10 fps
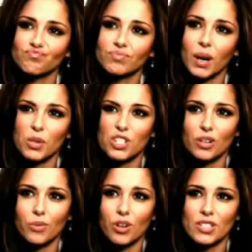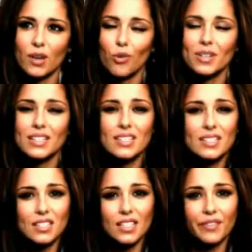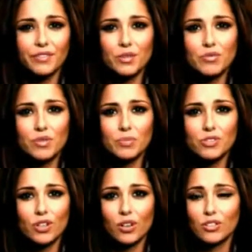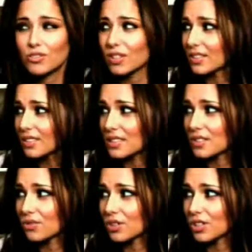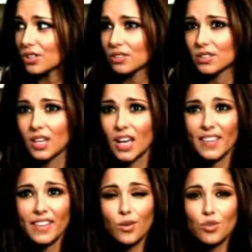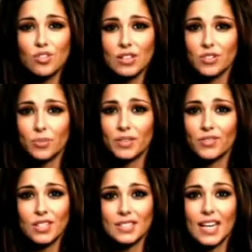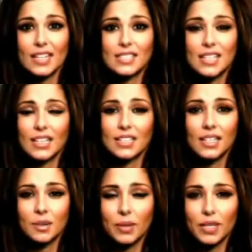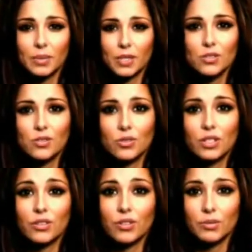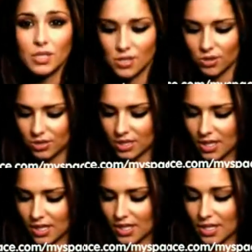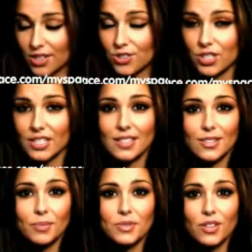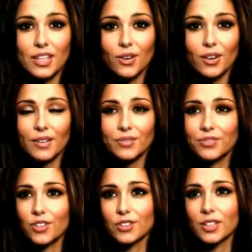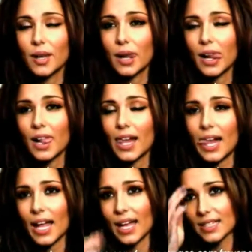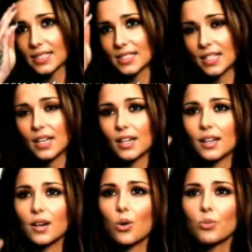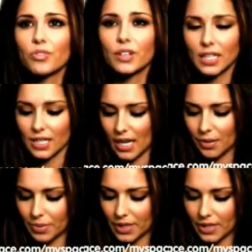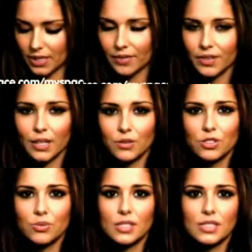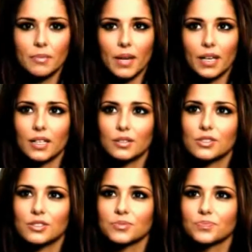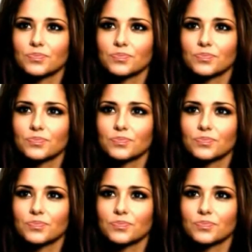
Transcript: But I wish I was. All my nieces and nephews will be trick-or-treating. So cute. And they all dress up. Even the tiny, tiny little baby who's only 3 weeks old dresses up. So they all have fun. And hopefully I'll be giving out sweets at my house.